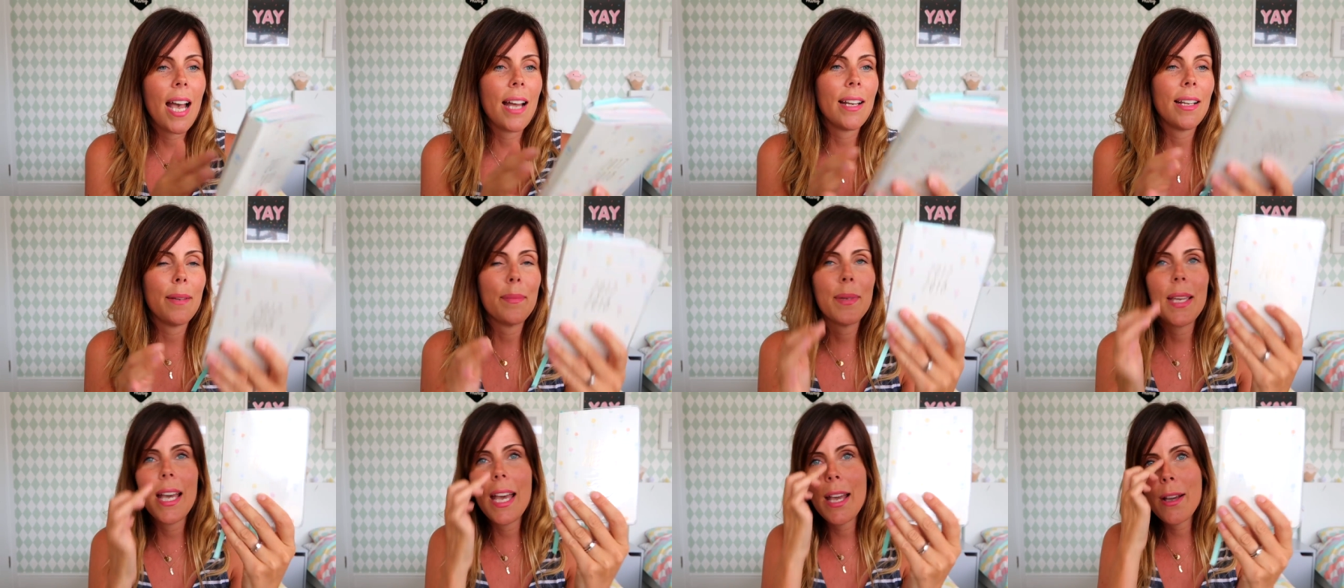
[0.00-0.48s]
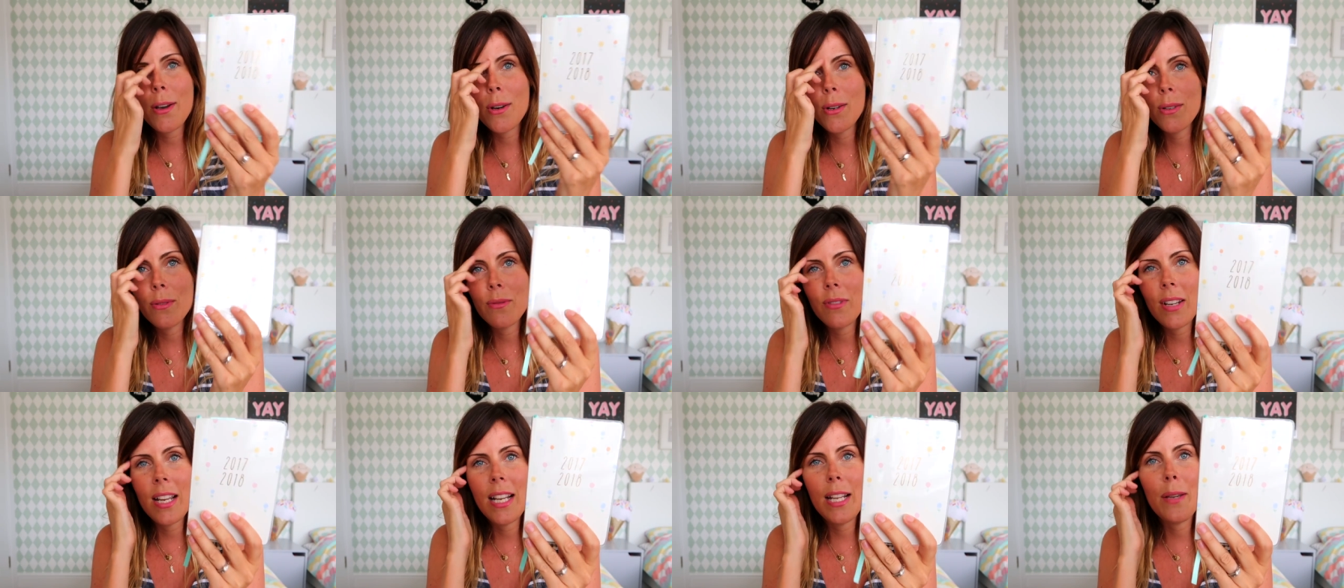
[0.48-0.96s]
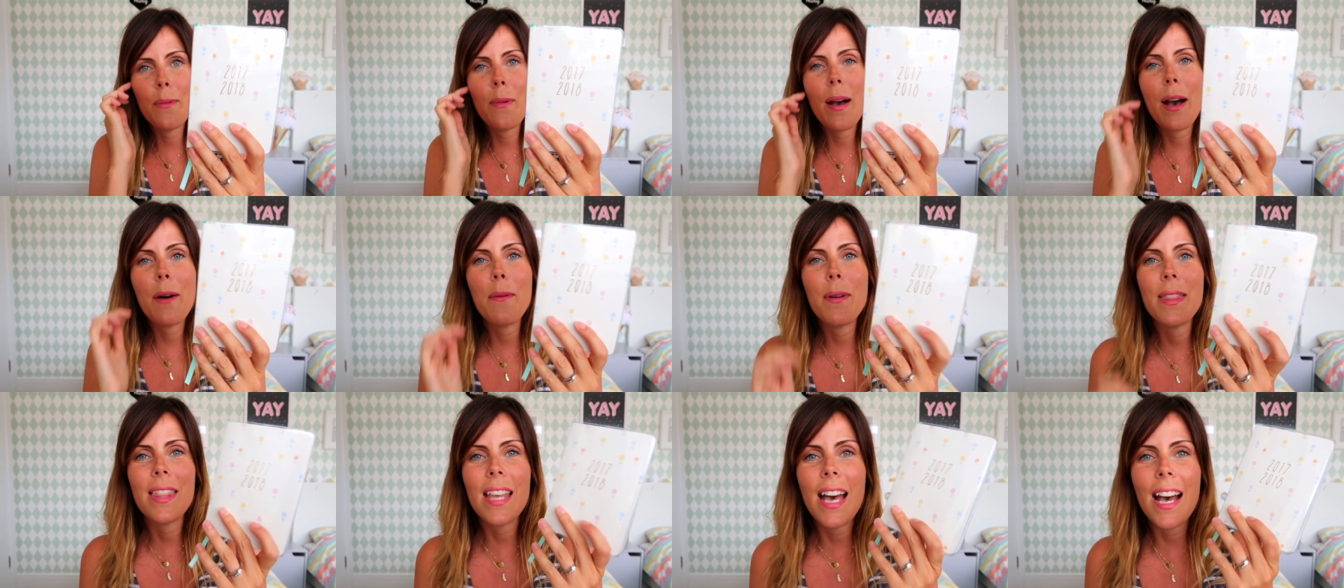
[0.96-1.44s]
and I'm getting on really
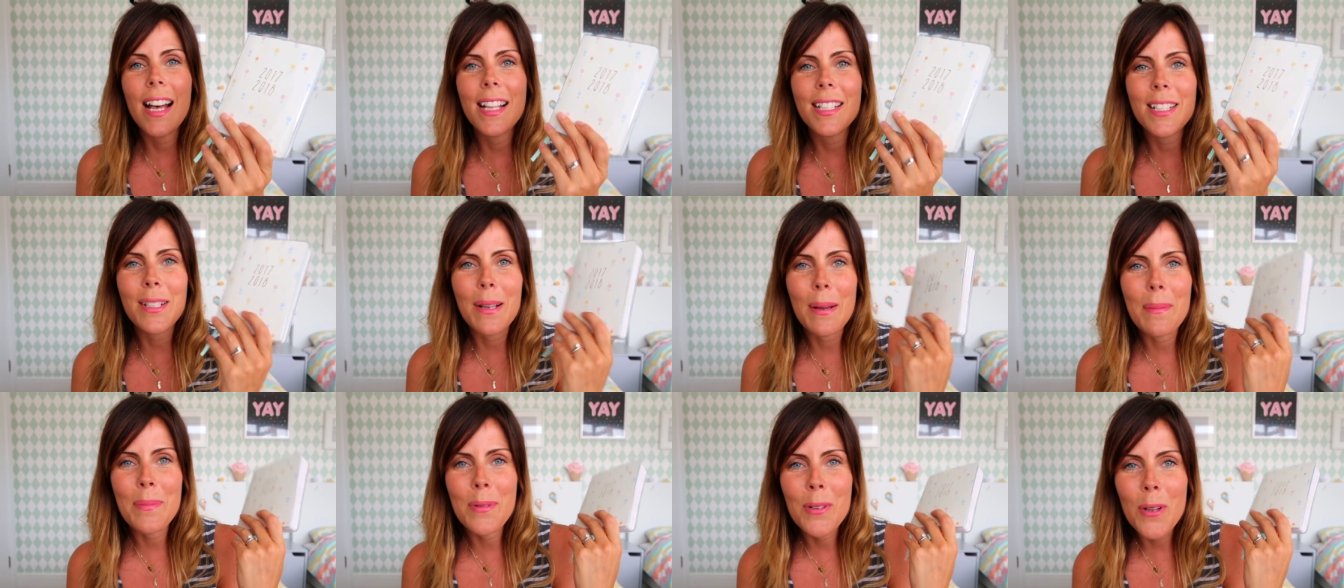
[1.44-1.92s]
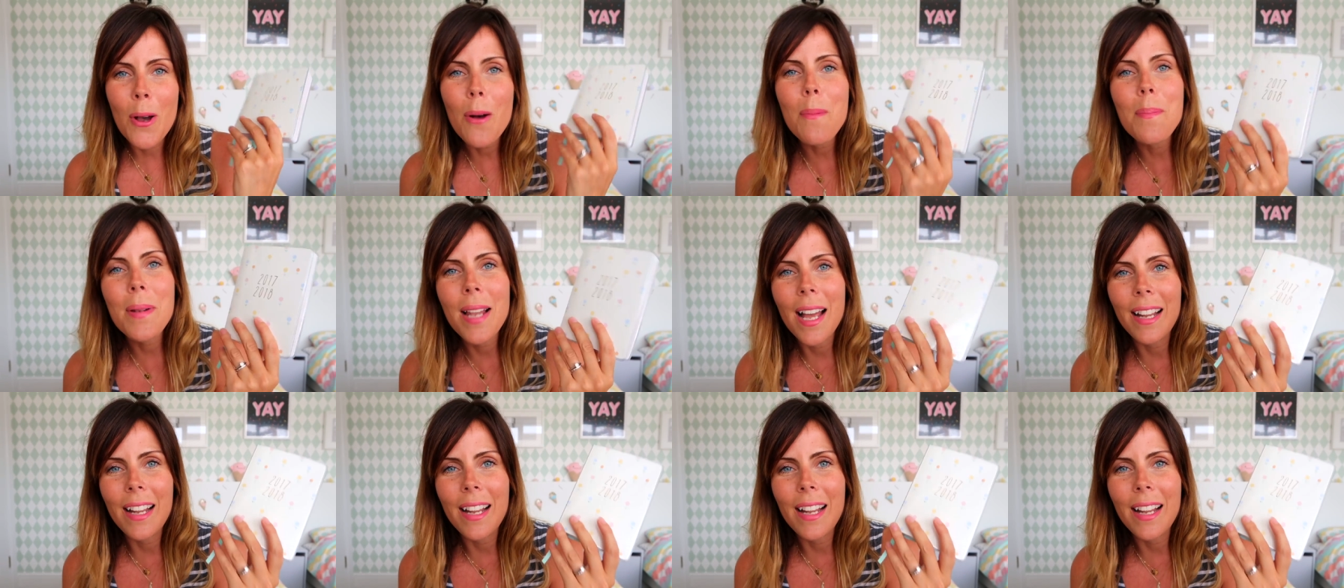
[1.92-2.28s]
well with that. So I'm not